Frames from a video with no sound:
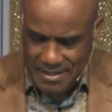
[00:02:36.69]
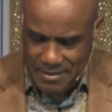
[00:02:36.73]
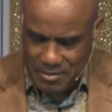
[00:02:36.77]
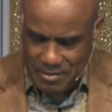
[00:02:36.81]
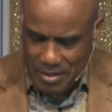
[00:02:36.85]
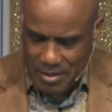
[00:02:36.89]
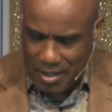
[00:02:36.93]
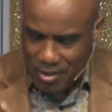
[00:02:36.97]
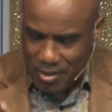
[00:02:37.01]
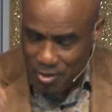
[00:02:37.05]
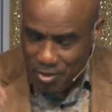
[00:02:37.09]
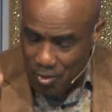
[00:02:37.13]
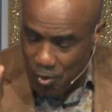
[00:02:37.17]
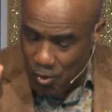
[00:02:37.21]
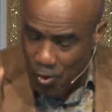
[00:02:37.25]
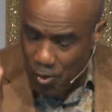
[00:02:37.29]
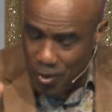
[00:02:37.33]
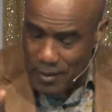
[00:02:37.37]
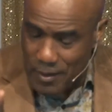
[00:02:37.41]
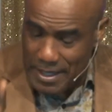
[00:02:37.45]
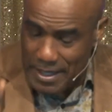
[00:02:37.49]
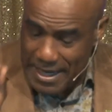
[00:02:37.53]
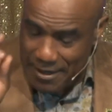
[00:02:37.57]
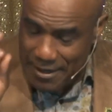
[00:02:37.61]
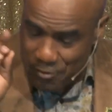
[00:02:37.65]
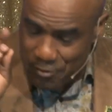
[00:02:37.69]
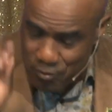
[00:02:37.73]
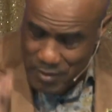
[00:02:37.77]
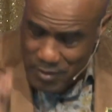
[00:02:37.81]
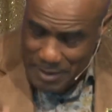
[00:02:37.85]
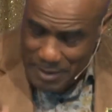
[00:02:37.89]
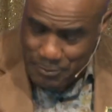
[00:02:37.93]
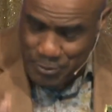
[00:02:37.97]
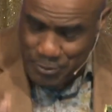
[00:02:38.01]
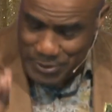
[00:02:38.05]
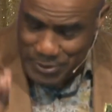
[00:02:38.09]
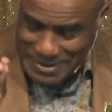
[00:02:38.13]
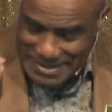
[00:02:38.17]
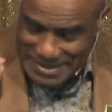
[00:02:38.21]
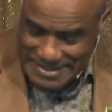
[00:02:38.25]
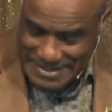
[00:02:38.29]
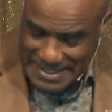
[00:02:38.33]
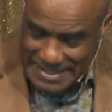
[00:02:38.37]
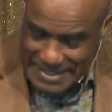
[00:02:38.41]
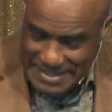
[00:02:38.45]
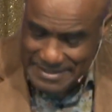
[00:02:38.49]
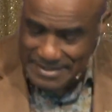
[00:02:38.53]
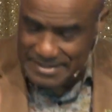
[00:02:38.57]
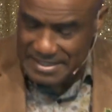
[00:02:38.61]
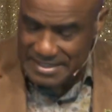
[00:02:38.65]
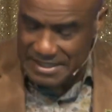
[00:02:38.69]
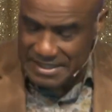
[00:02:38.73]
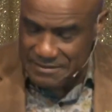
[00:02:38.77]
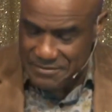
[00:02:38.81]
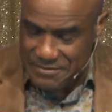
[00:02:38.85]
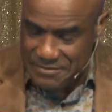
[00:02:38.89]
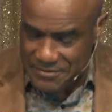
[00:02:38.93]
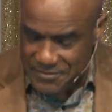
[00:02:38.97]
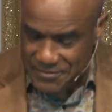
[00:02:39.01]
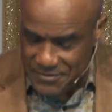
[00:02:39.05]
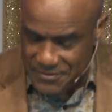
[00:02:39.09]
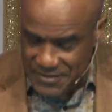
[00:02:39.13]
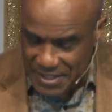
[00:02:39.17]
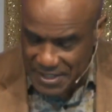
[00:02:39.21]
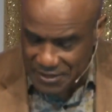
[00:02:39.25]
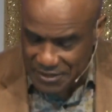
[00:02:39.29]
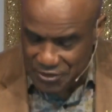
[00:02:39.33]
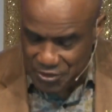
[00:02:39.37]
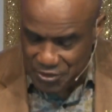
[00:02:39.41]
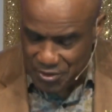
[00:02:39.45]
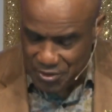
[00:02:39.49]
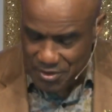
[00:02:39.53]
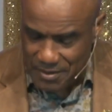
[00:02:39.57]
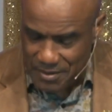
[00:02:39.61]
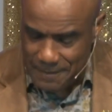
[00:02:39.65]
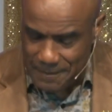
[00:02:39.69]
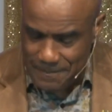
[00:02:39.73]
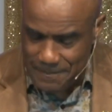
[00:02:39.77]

or, or a representative figure.